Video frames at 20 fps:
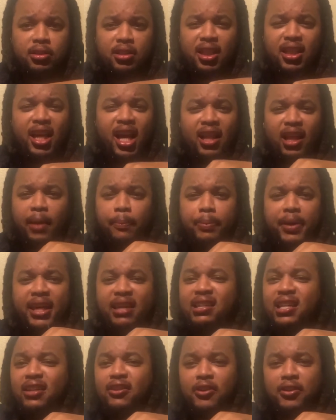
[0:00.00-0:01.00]
then he had like
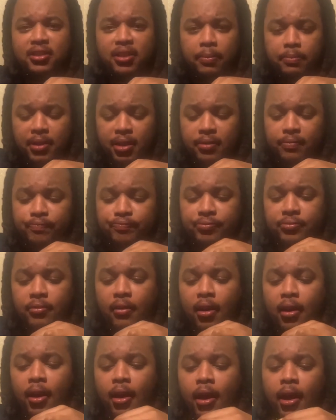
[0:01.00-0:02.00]
PE or something.
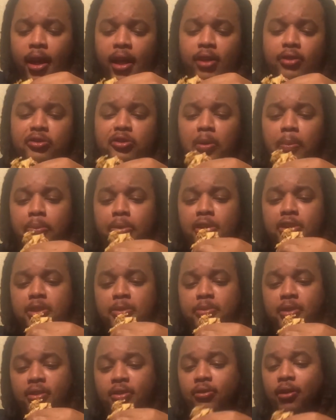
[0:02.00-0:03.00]
He was doing
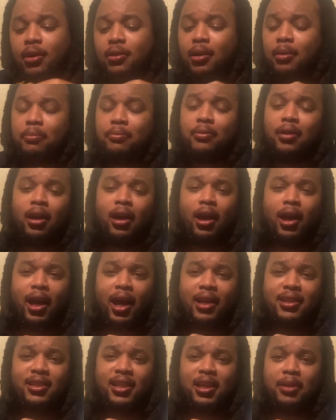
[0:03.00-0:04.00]
push-ups on the ground. Like
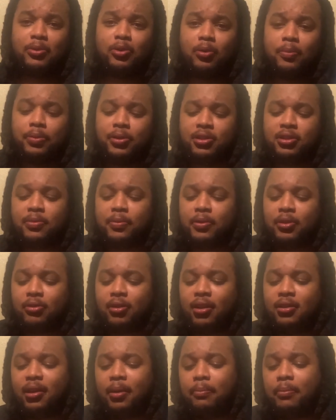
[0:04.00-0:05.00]
I see him doing push-ups on the
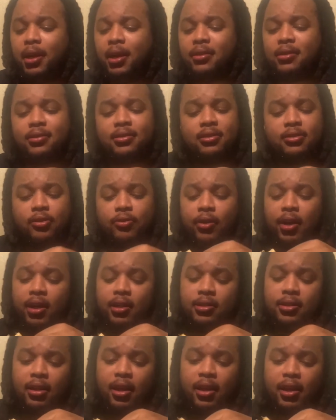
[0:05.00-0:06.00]
ground. Like man, this is
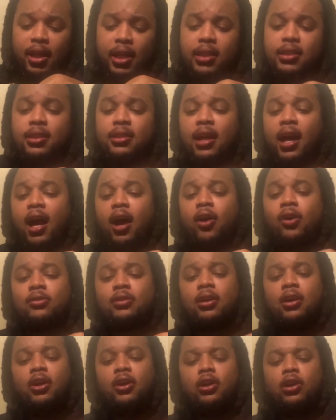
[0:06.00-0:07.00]
crazy. Like he's in the house
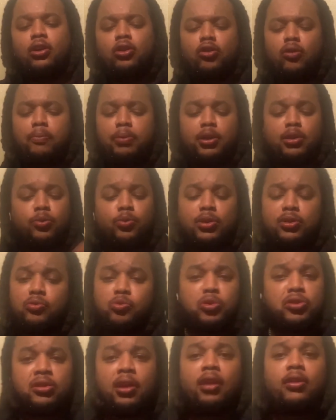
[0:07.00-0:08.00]
doing push-ups. There
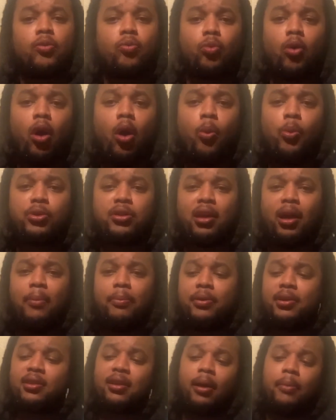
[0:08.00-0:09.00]
was nothing wrong with that,
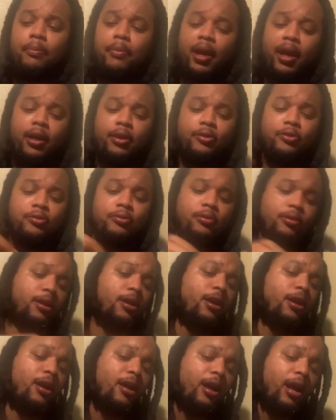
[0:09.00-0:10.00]
but it's like man, you.
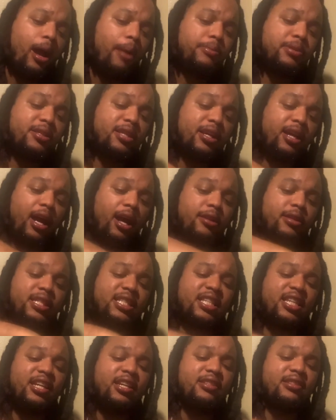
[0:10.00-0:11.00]
I'm just thinking how these
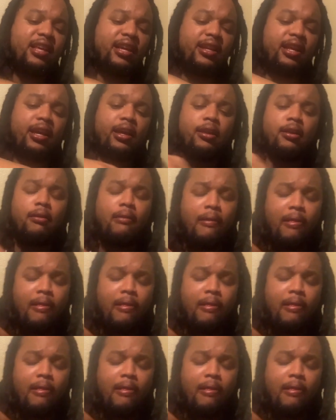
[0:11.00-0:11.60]
kids they need.